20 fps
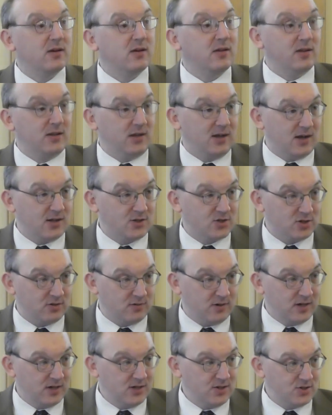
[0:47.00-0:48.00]
The answer
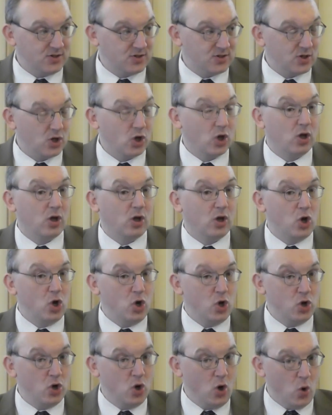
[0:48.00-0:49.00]
is
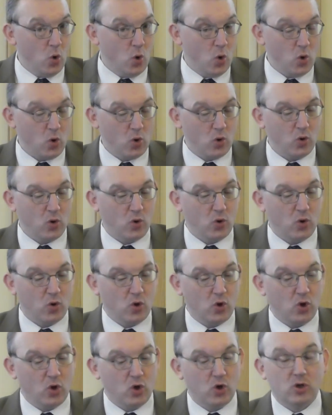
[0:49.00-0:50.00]
no.
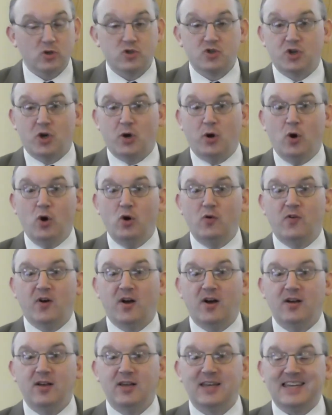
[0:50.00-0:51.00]

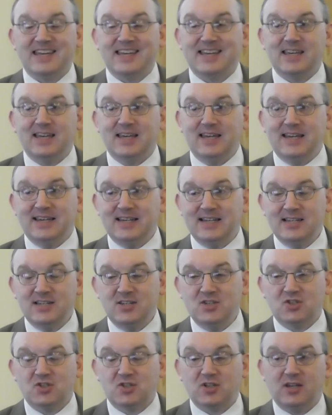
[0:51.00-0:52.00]
Jehovah
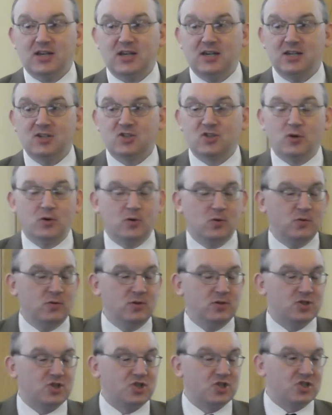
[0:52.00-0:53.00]
is his own
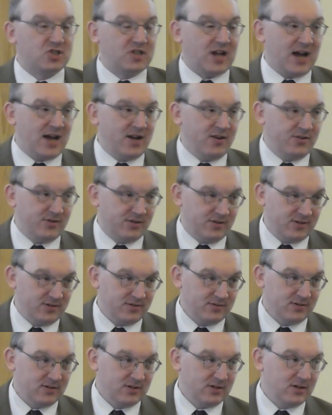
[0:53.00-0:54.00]
standard.
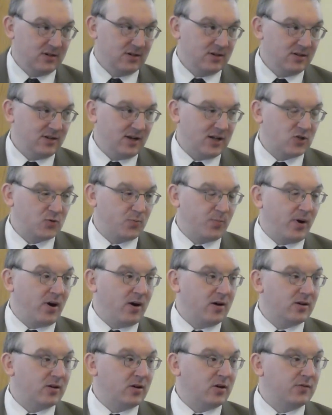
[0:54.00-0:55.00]
That's
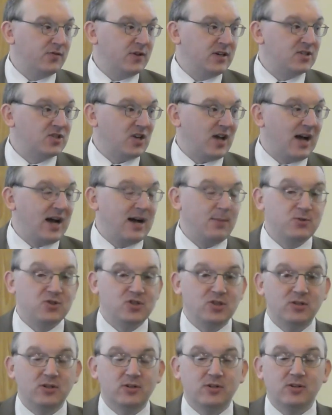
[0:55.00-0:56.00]
part of his
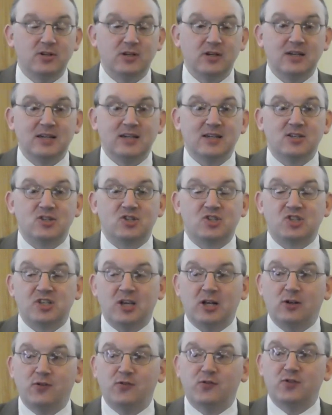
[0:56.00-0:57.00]
absolute
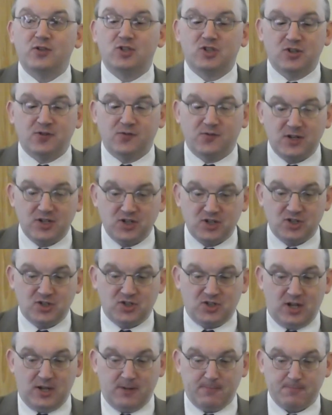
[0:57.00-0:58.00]
self
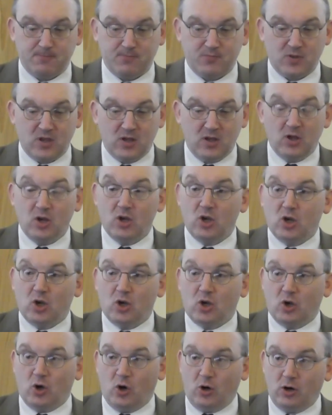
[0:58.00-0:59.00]
sufficiency.
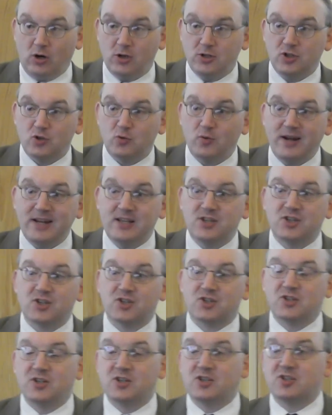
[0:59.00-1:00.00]
God's
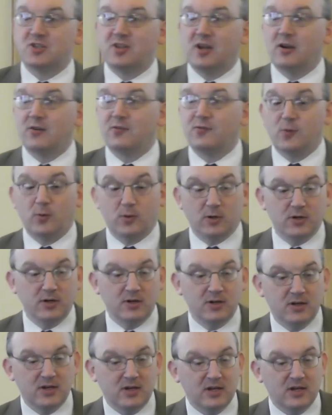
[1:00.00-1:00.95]
righteousness, therefore,